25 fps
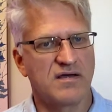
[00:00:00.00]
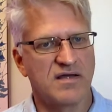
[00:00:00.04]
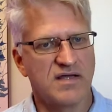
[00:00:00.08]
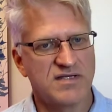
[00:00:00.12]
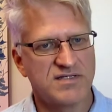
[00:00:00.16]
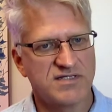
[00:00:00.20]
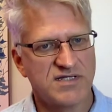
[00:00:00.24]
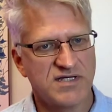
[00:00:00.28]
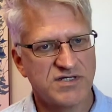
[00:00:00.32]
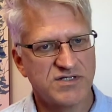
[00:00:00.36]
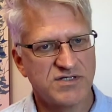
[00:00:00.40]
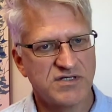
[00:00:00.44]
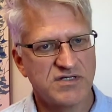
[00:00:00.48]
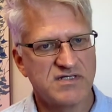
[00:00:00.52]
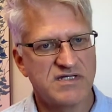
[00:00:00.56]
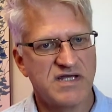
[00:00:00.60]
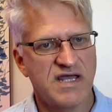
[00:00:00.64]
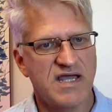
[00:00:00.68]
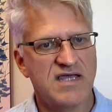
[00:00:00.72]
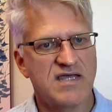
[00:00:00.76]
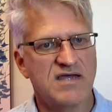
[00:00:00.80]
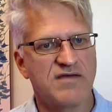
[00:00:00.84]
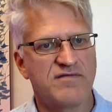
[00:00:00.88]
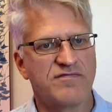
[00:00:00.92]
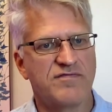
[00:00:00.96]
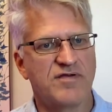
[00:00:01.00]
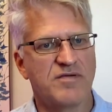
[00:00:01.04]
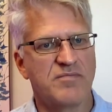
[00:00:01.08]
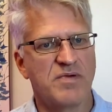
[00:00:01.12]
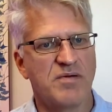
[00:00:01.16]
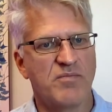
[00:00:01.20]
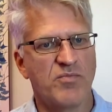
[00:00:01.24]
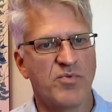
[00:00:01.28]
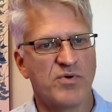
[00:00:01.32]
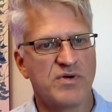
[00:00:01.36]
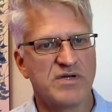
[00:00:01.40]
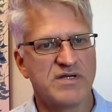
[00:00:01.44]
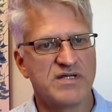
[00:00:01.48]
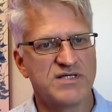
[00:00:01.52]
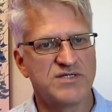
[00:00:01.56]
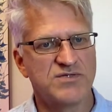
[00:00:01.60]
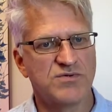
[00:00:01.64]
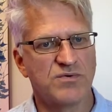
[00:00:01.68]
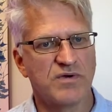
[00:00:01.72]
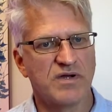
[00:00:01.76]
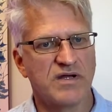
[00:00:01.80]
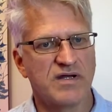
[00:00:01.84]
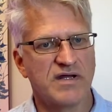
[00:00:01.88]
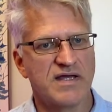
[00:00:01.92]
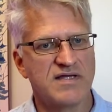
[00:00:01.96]
essentially take it from a more
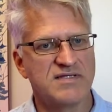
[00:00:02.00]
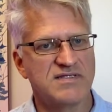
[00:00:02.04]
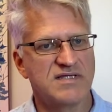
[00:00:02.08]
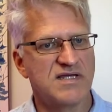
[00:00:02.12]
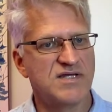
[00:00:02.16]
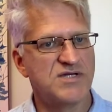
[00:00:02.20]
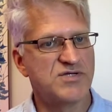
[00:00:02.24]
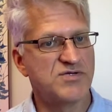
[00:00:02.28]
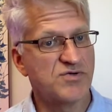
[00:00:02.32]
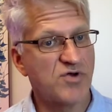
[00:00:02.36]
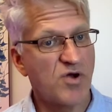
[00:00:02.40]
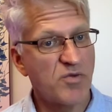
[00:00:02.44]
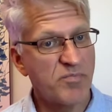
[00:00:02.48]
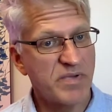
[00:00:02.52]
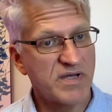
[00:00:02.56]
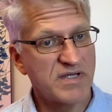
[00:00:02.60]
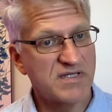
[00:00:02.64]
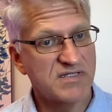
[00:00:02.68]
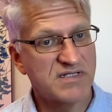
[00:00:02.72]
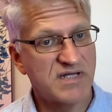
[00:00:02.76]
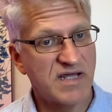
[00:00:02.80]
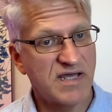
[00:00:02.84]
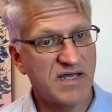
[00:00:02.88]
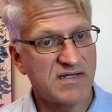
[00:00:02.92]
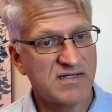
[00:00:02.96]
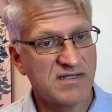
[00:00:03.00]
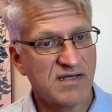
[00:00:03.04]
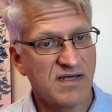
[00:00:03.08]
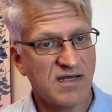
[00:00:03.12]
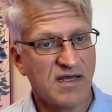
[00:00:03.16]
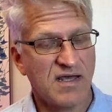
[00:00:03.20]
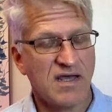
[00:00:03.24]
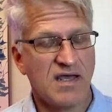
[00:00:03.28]
disorganized entropic state